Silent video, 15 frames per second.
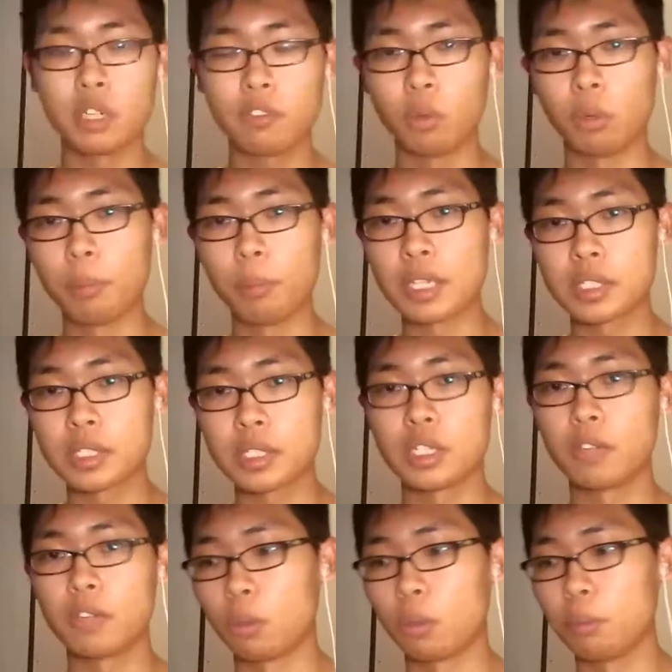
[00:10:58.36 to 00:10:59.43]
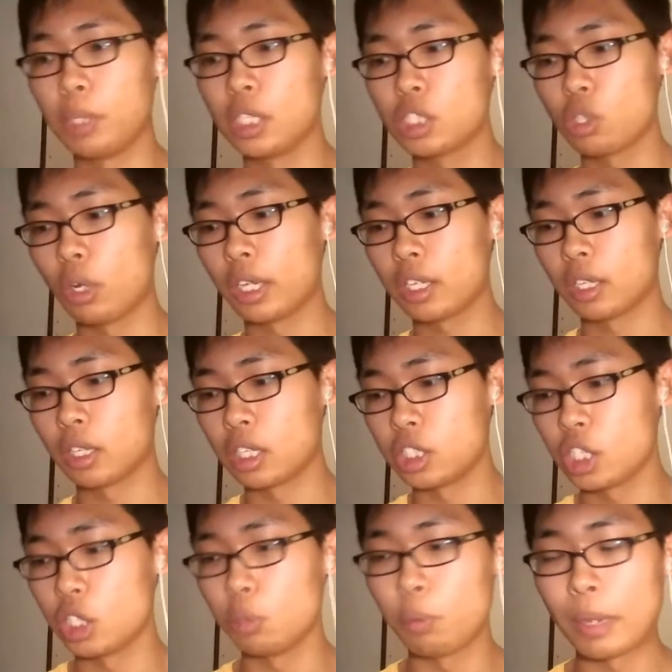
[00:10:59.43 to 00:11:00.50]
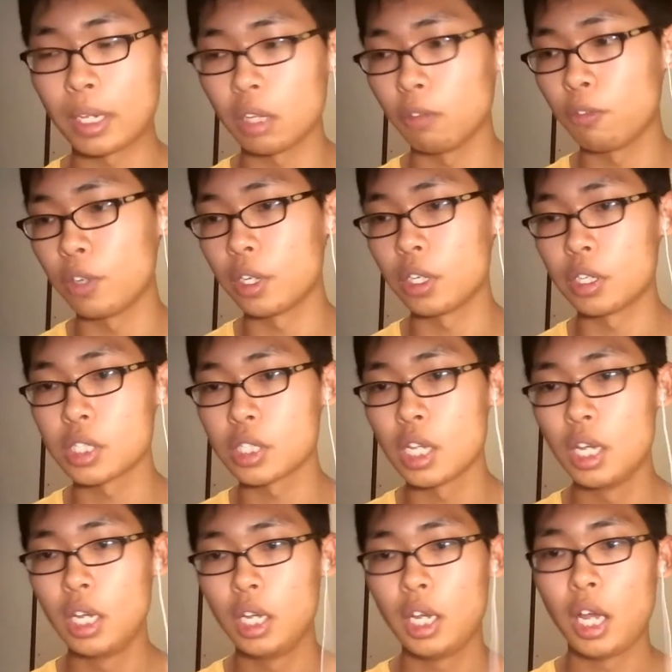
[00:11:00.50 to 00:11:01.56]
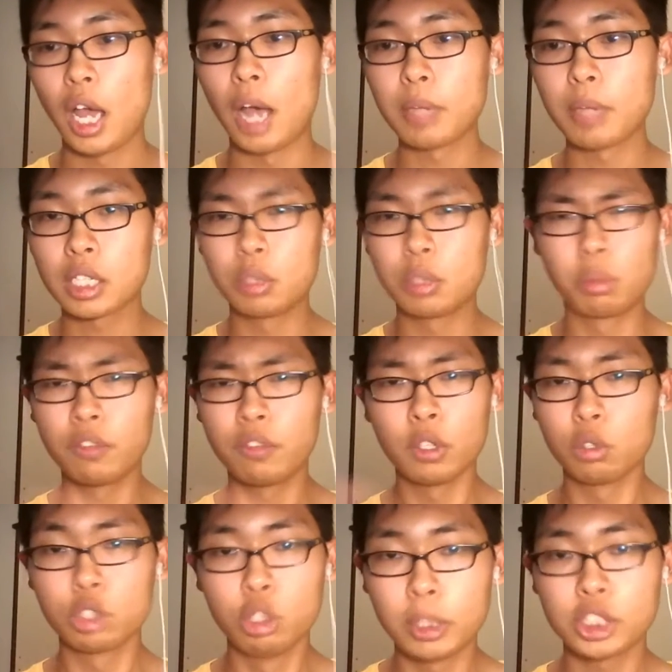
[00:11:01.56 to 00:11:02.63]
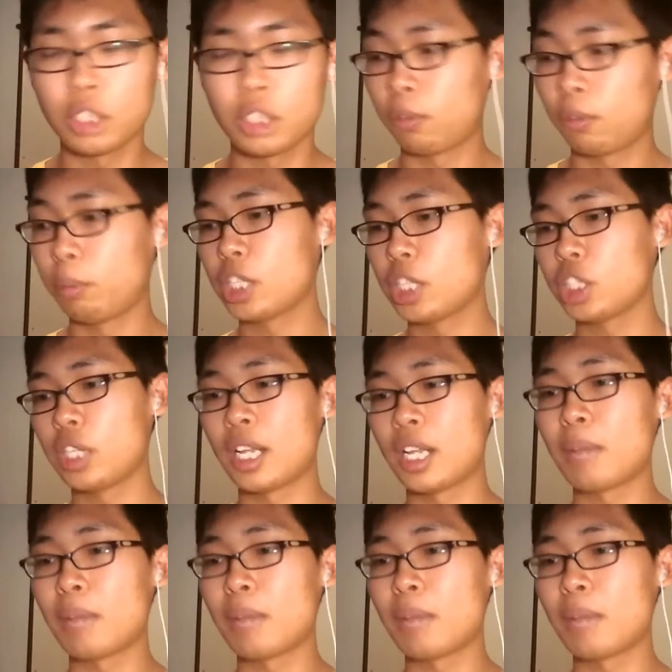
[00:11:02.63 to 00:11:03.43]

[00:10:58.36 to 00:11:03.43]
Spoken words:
or make stuff for me so I can continue making the figures. I'm not going to reveal too much information, and I'm